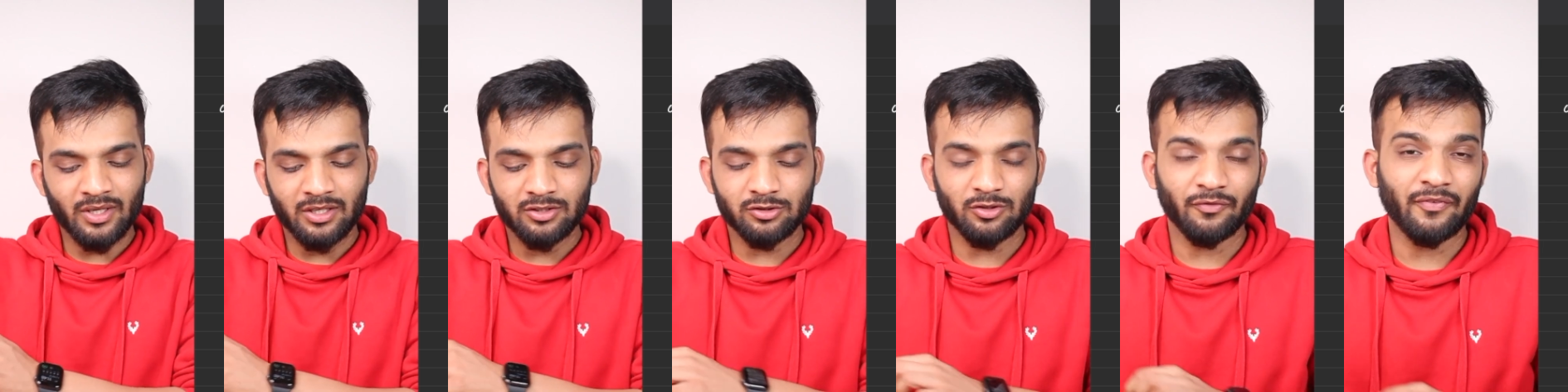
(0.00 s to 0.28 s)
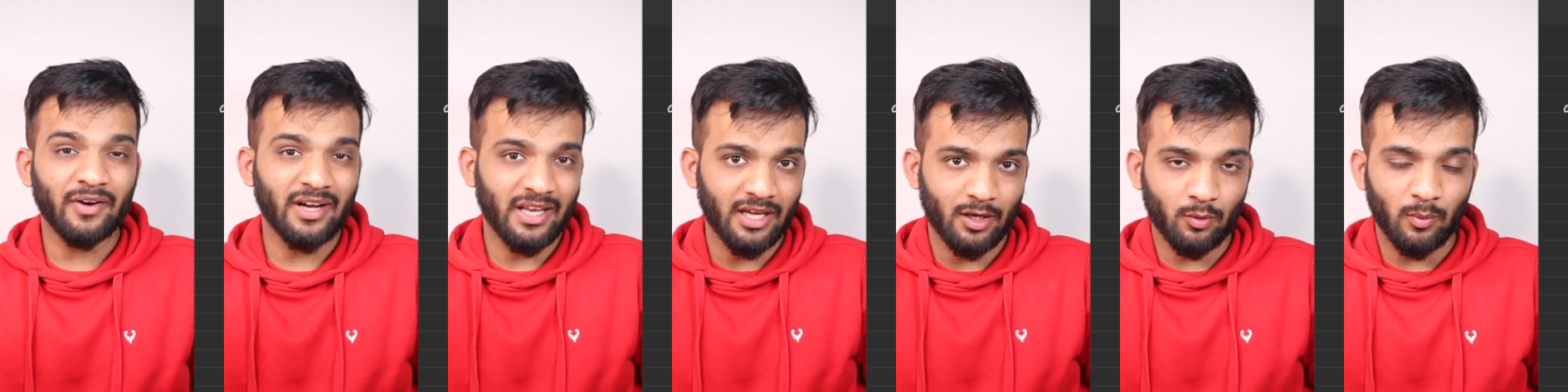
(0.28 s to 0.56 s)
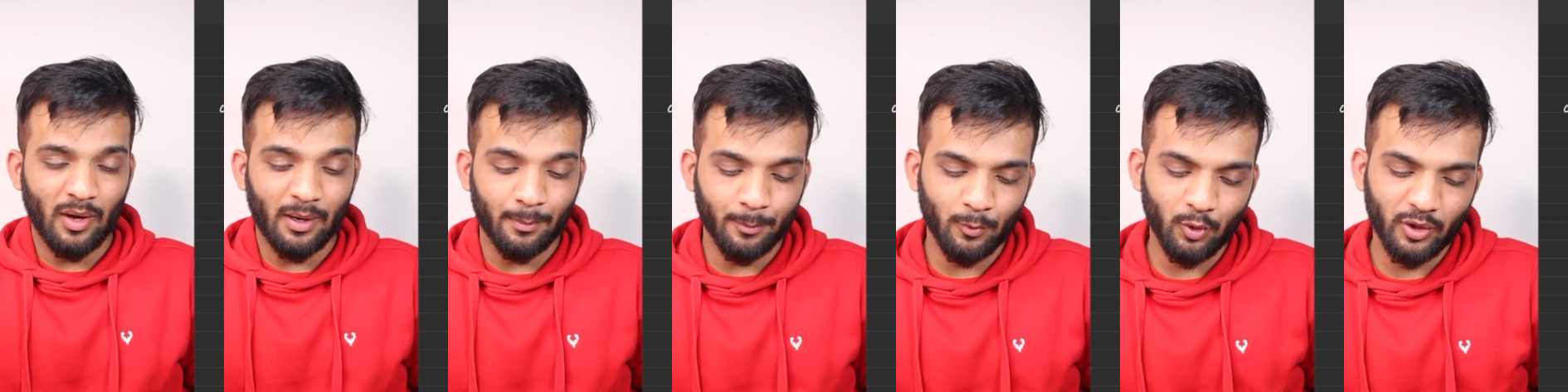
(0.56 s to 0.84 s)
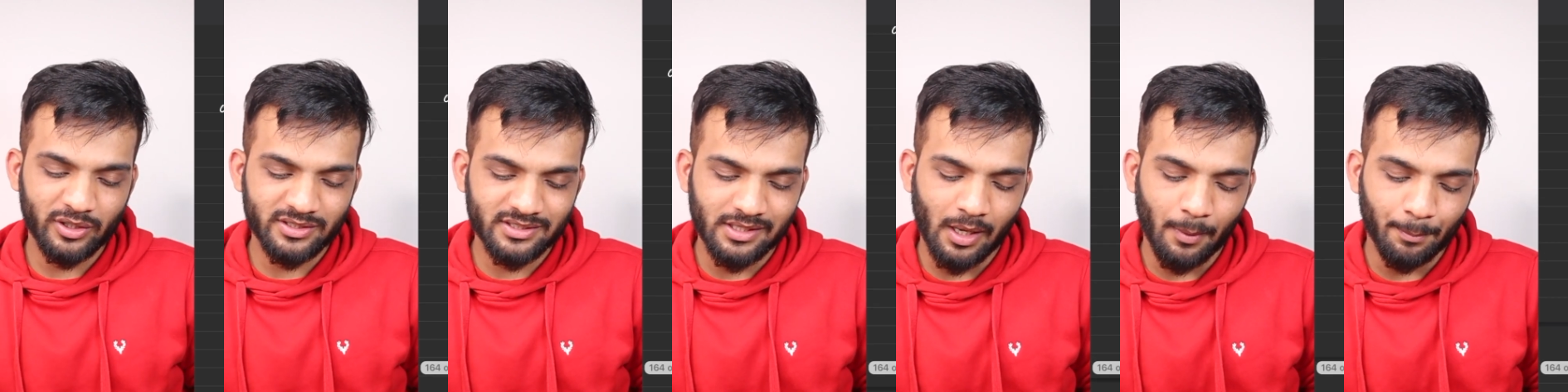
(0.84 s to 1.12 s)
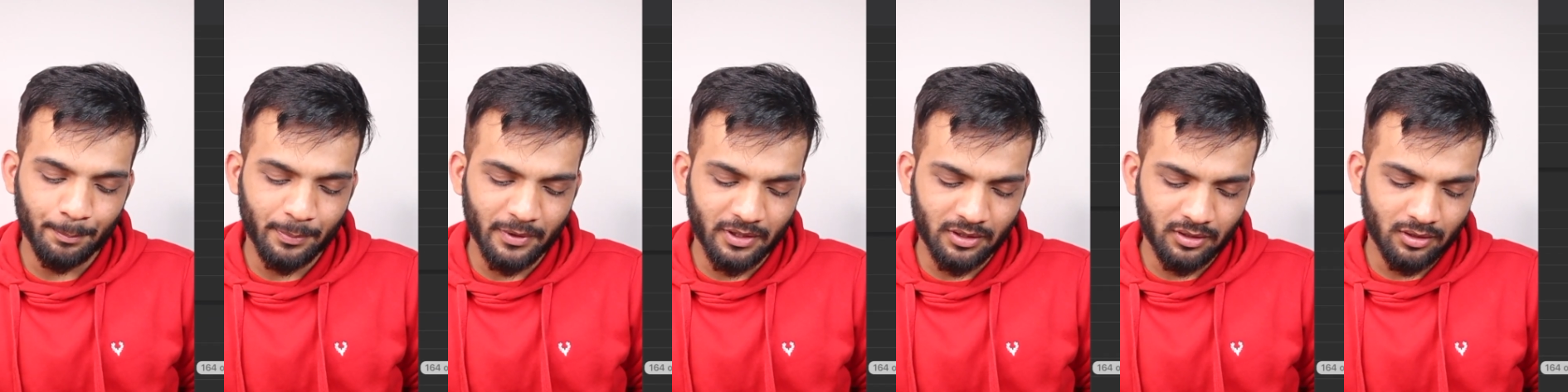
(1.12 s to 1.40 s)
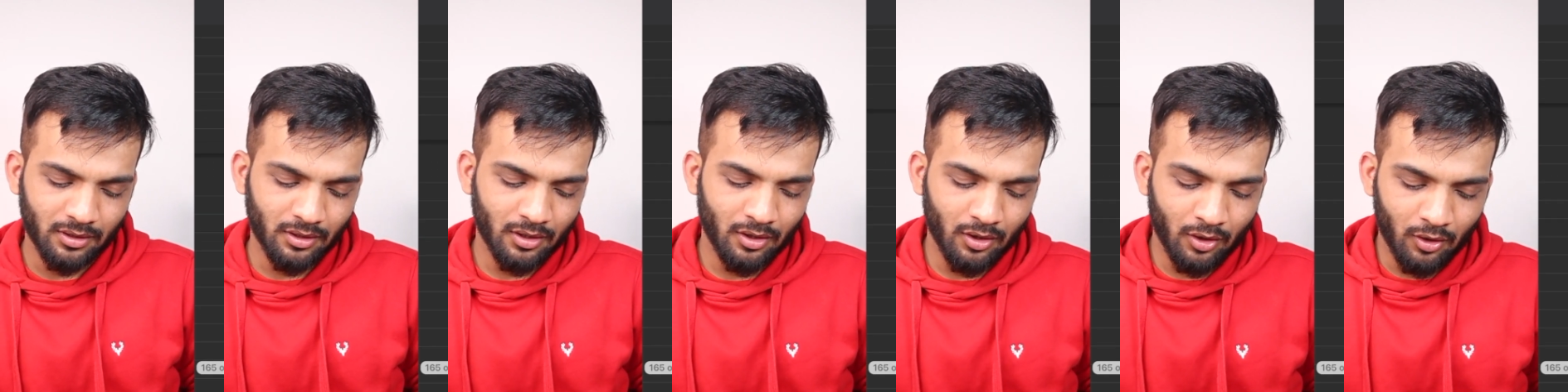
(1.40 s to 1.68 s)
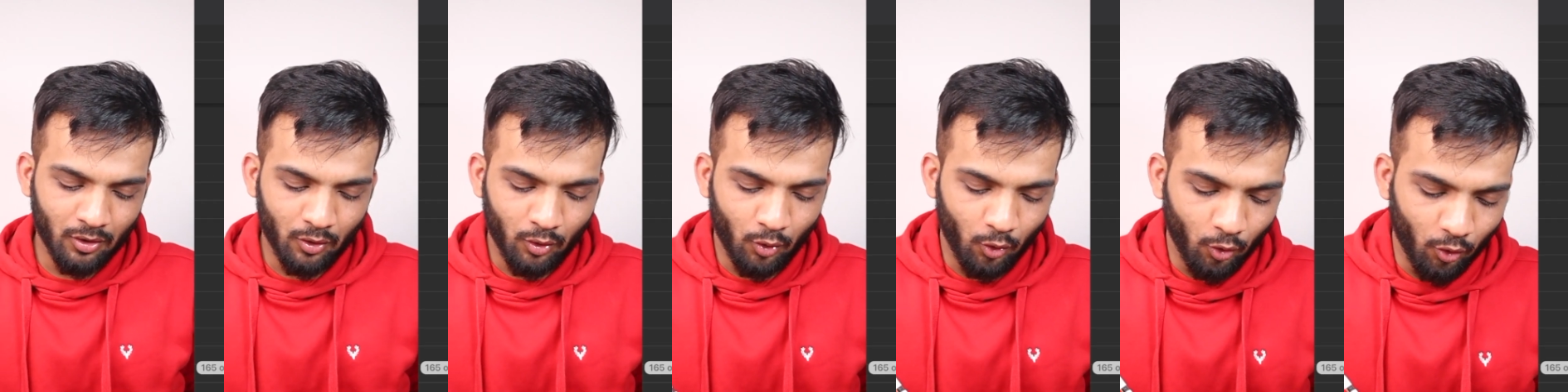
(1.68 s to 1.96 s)
So if I take one more example,
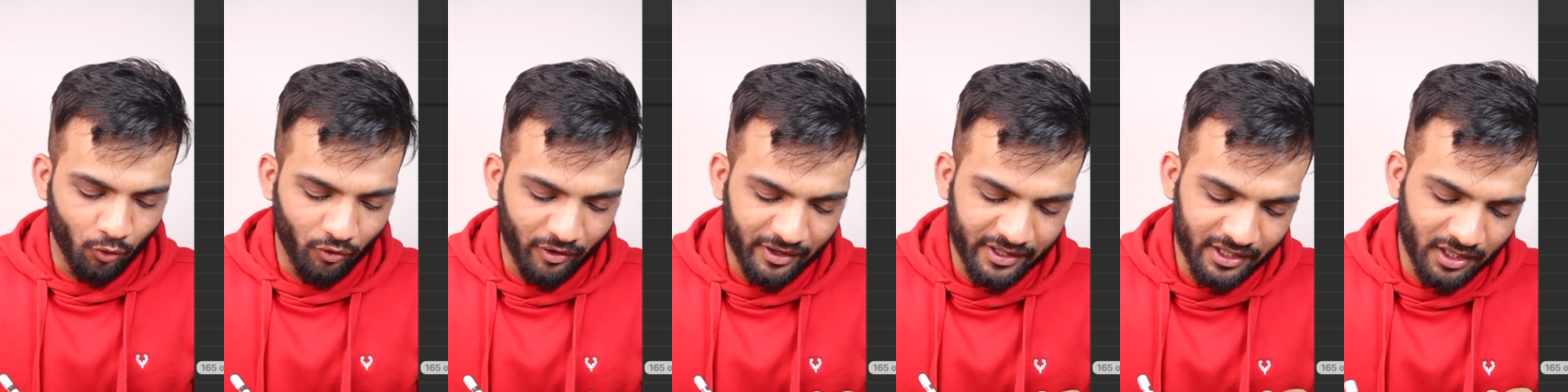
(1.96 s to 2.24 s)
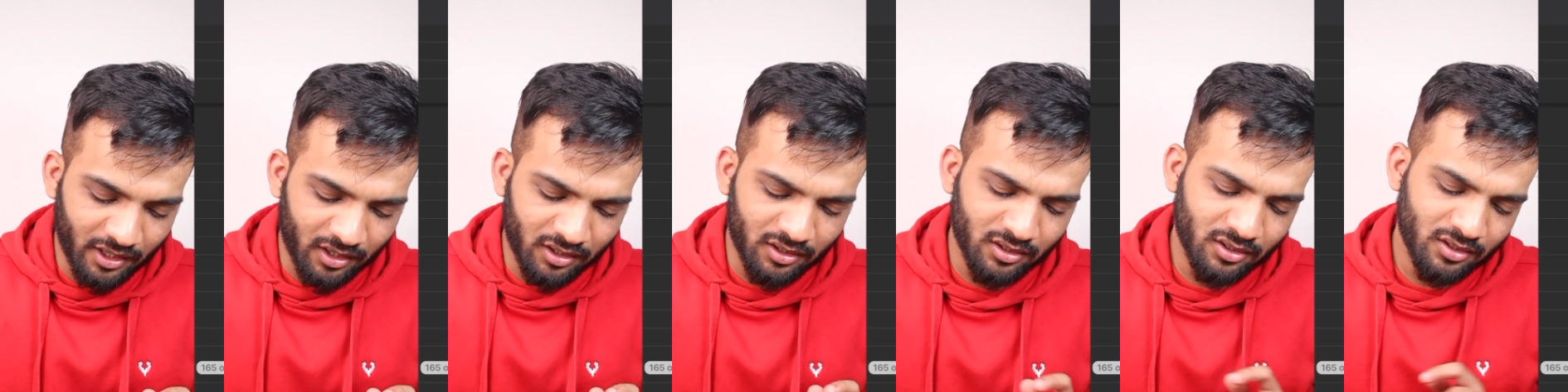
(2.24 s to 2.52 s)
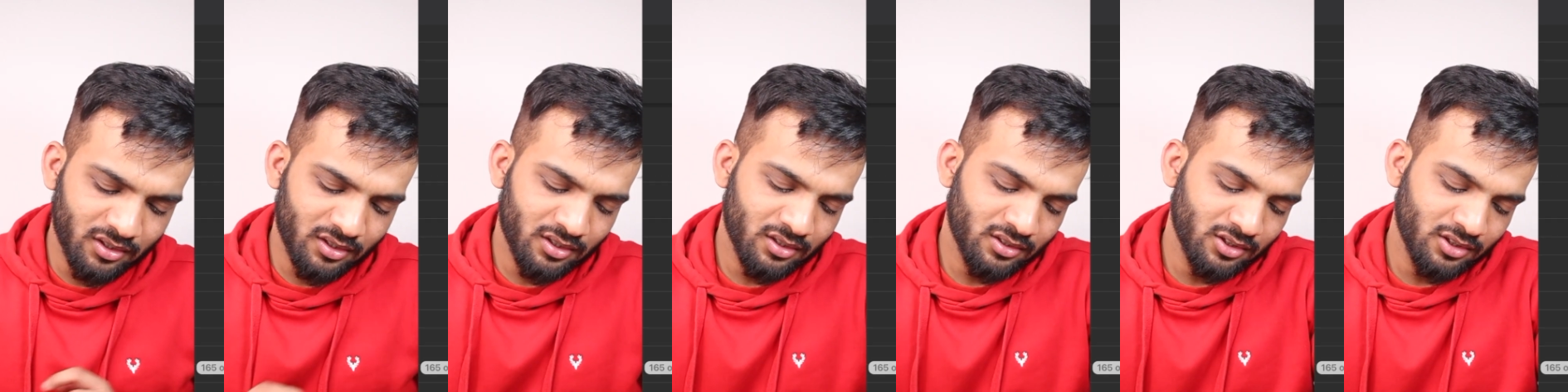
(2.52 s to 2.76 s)
over here,